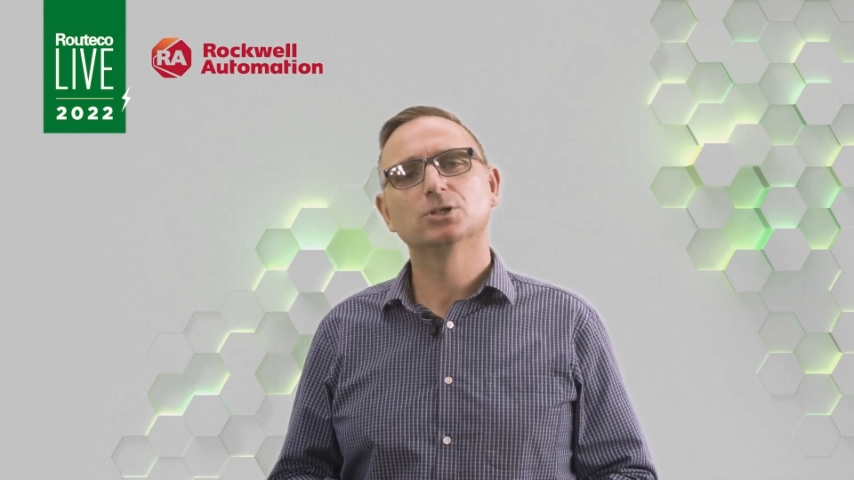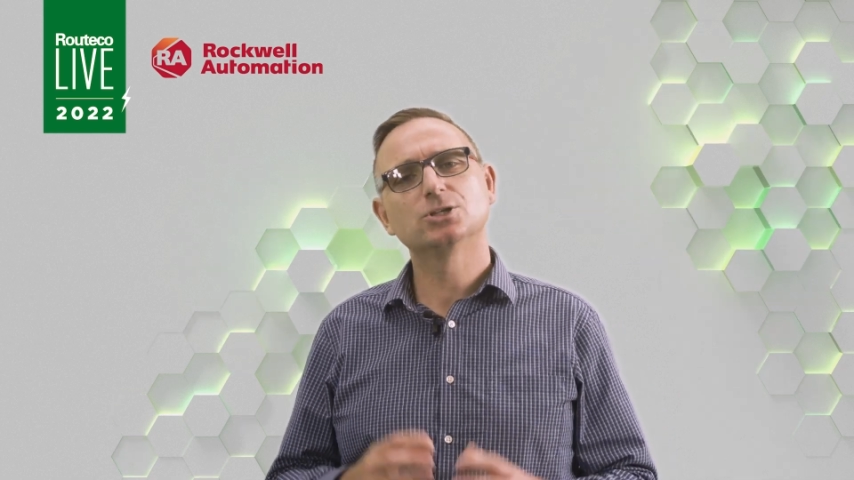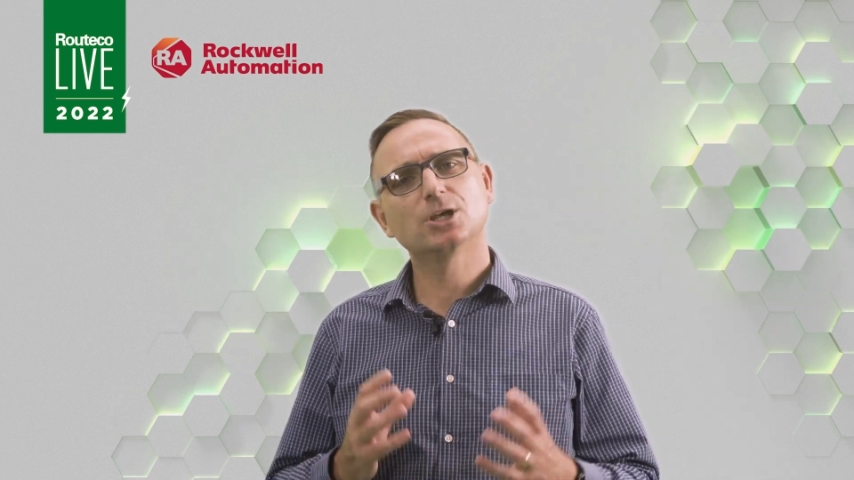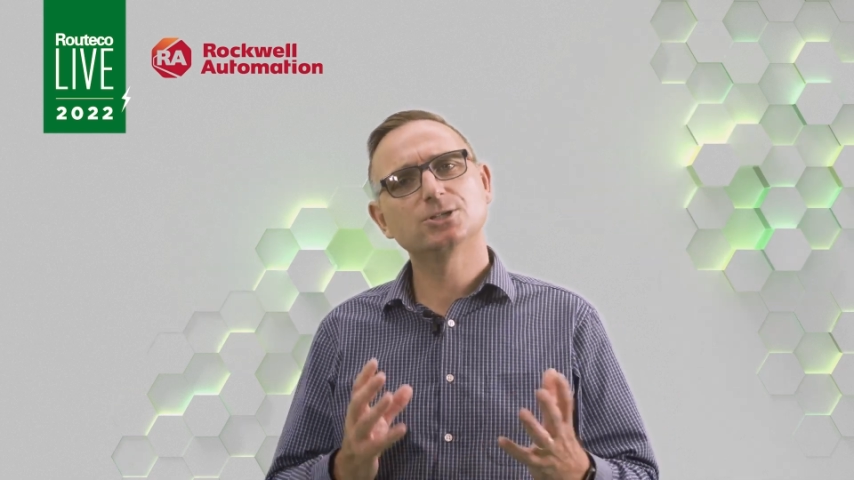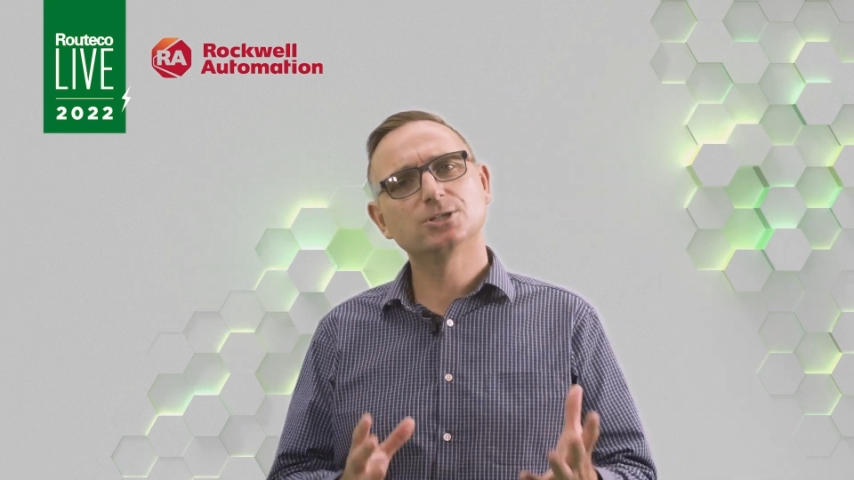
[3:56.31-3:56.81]

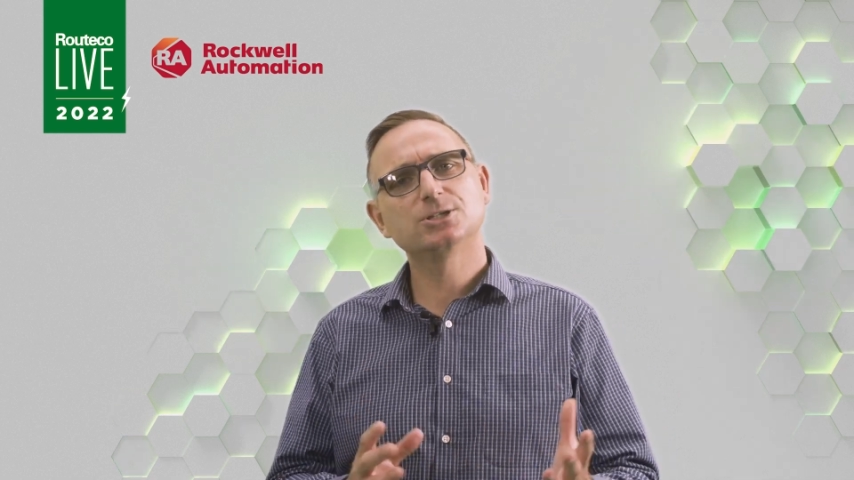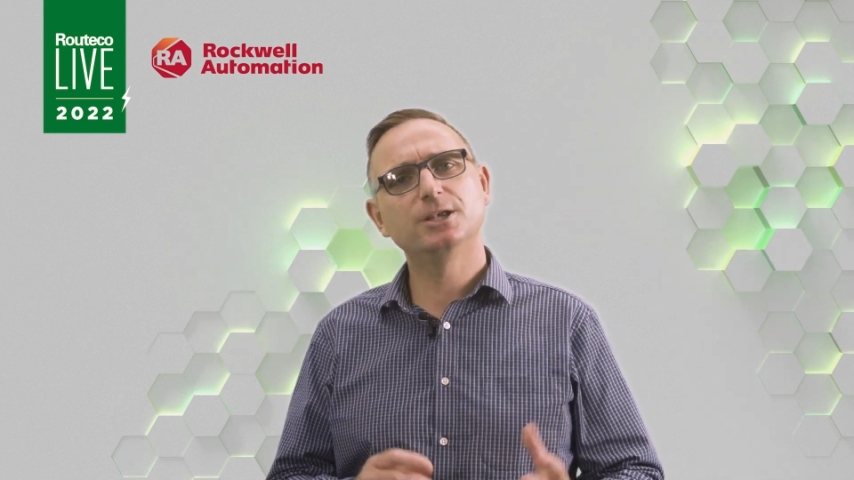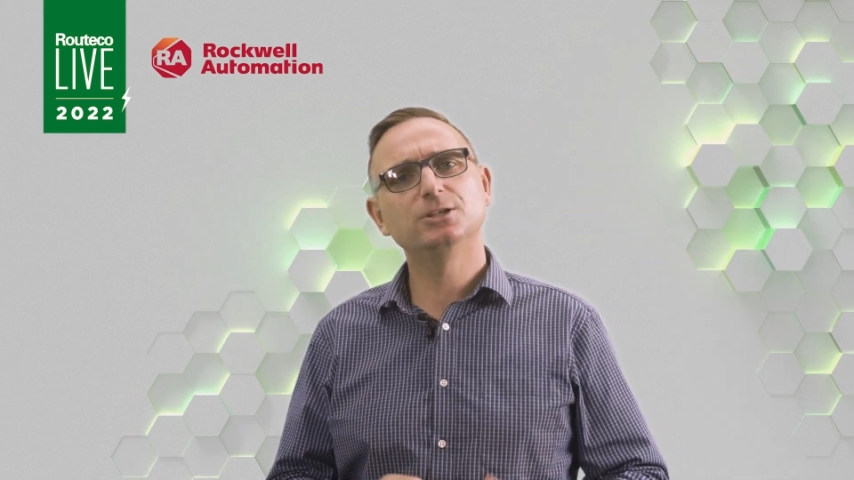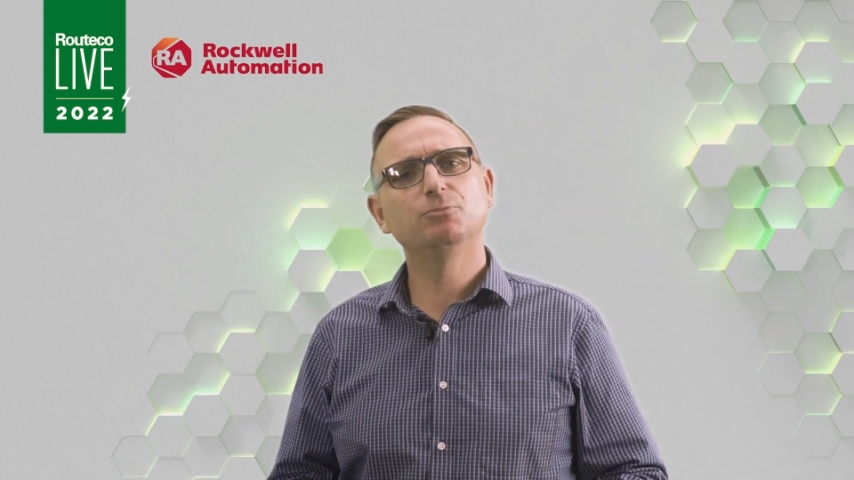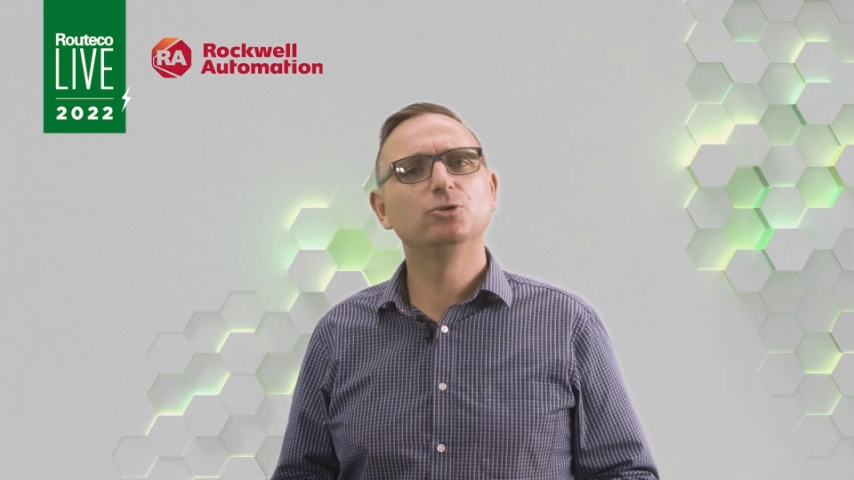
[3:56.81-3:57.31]
Discuss
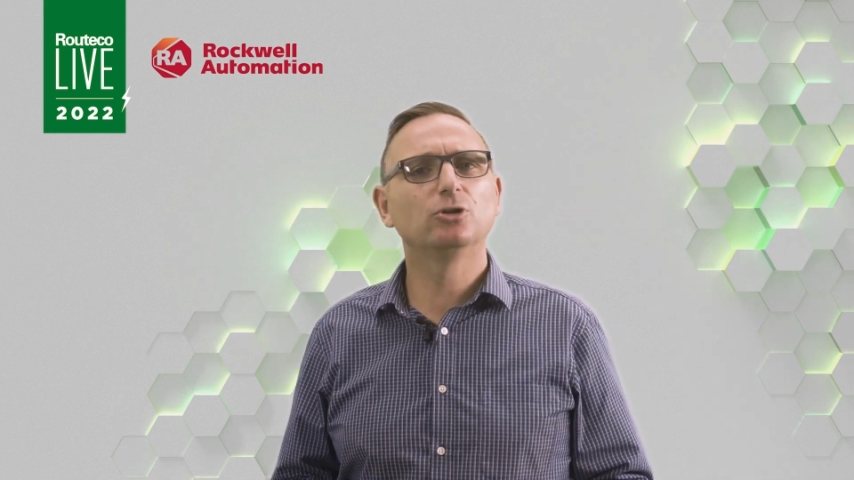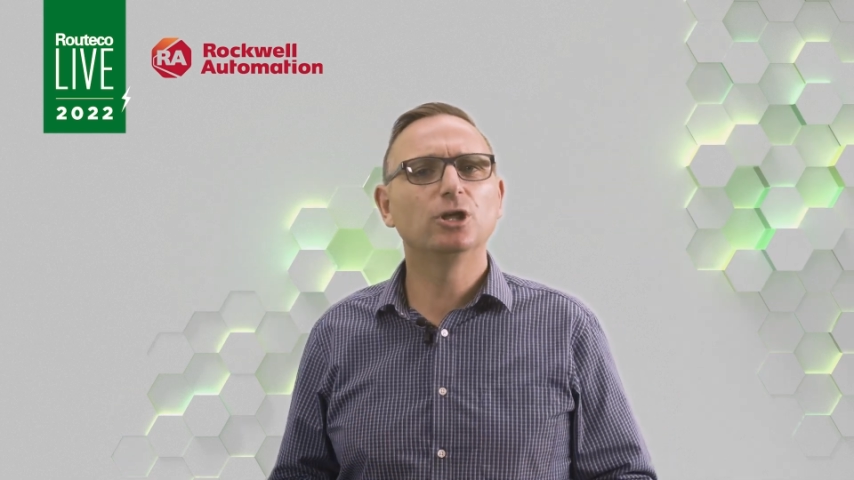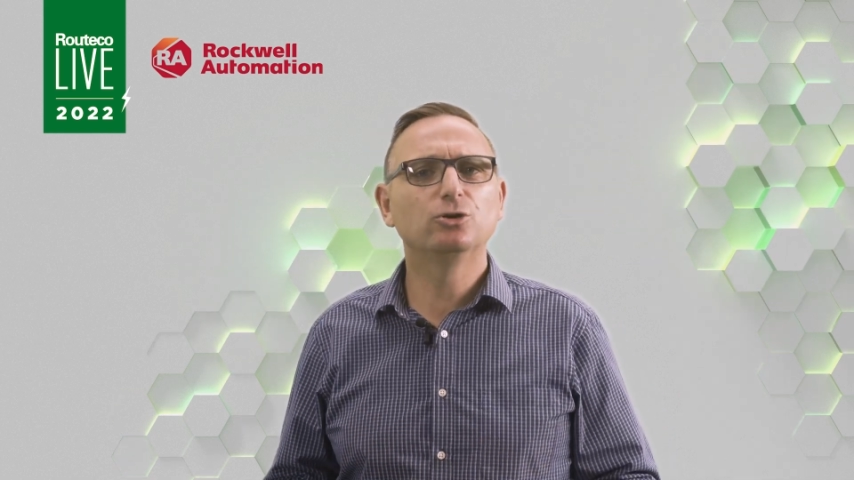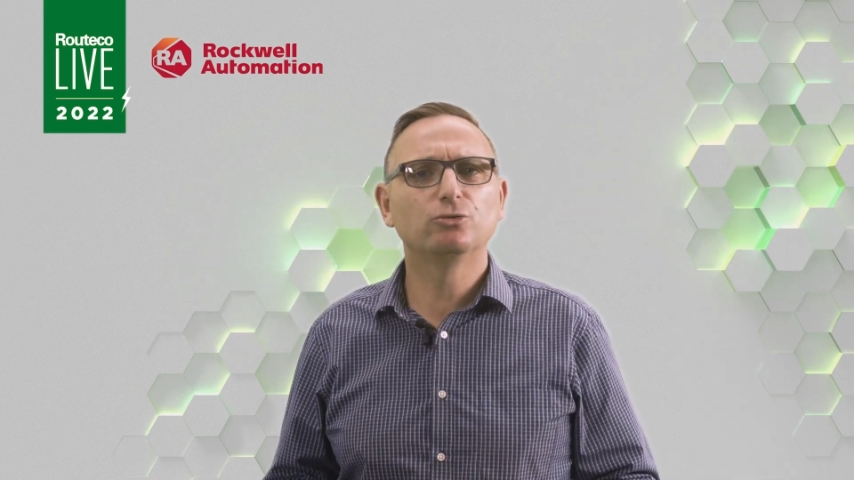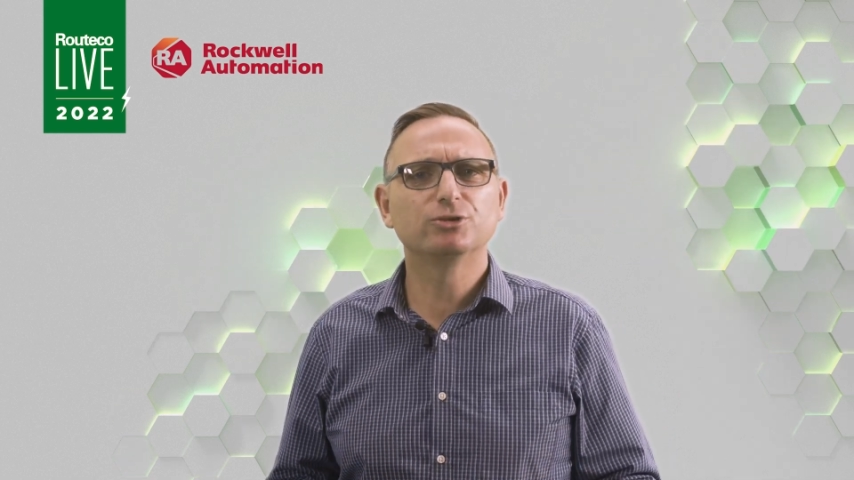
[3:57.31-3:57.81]
attending with your
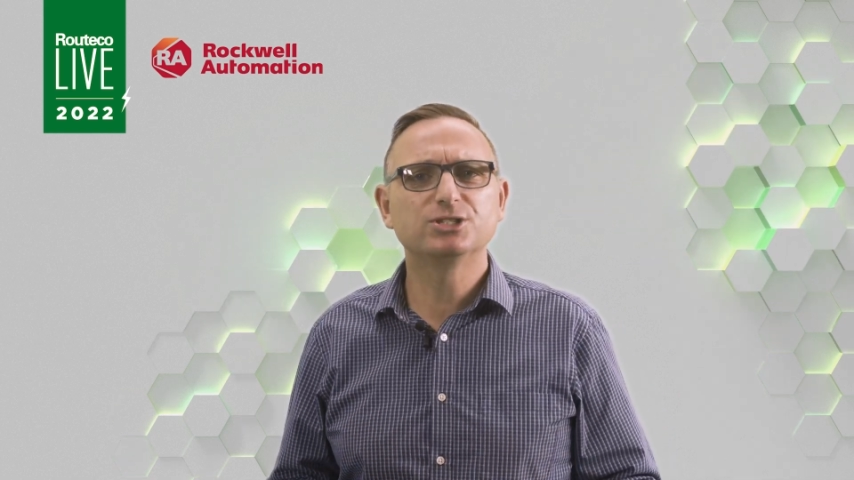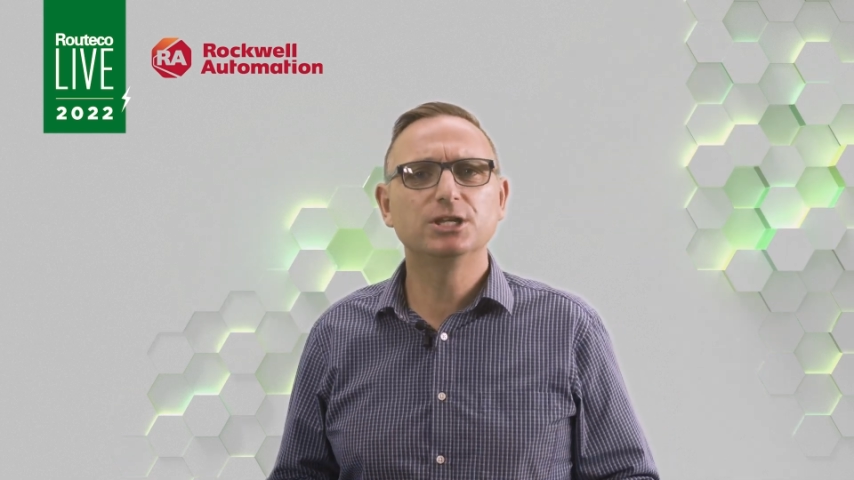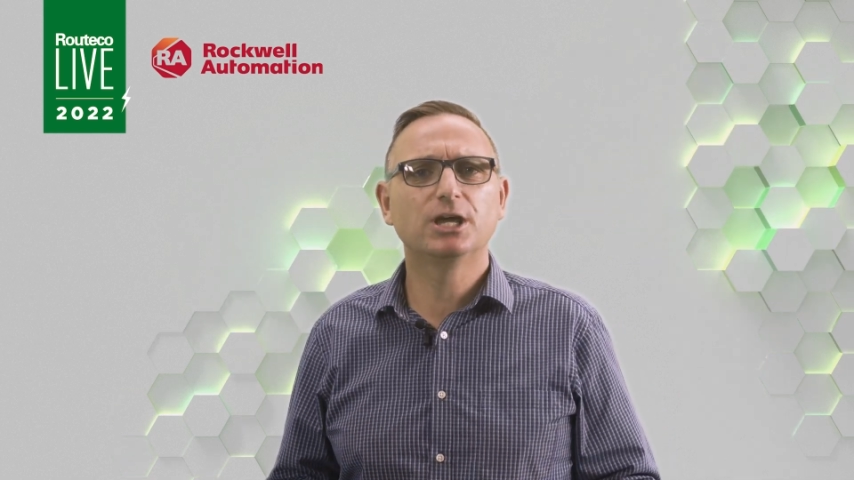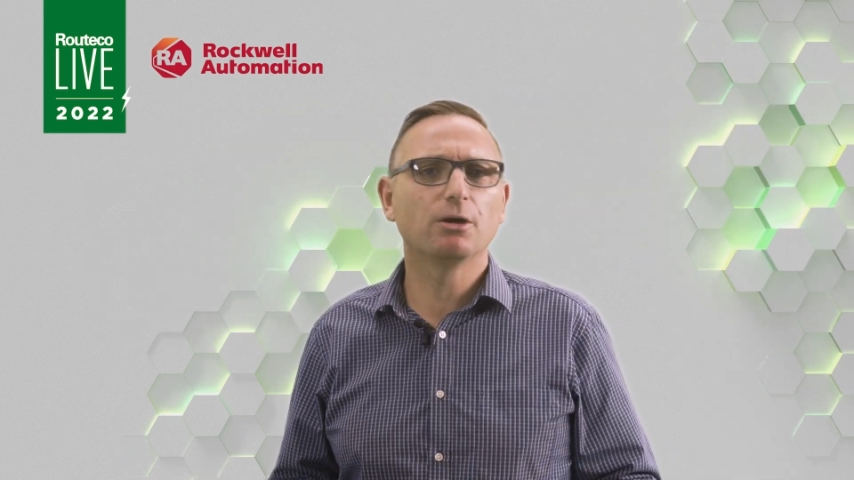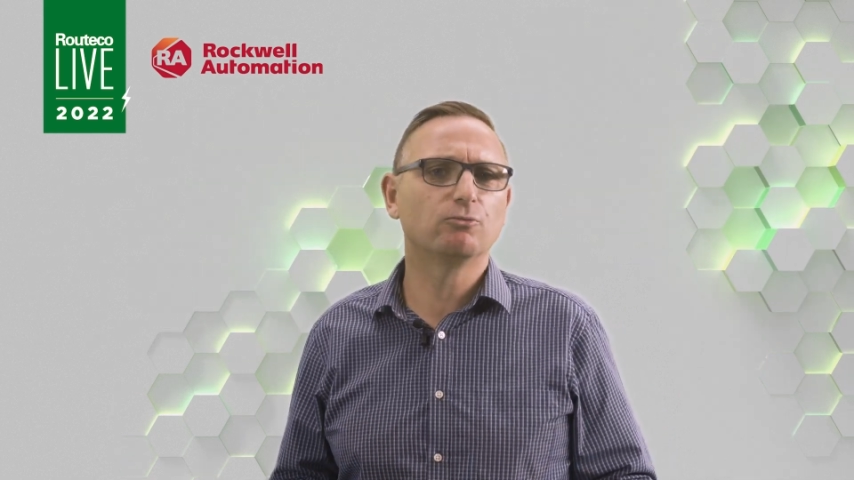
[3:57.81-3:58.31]
local Routeco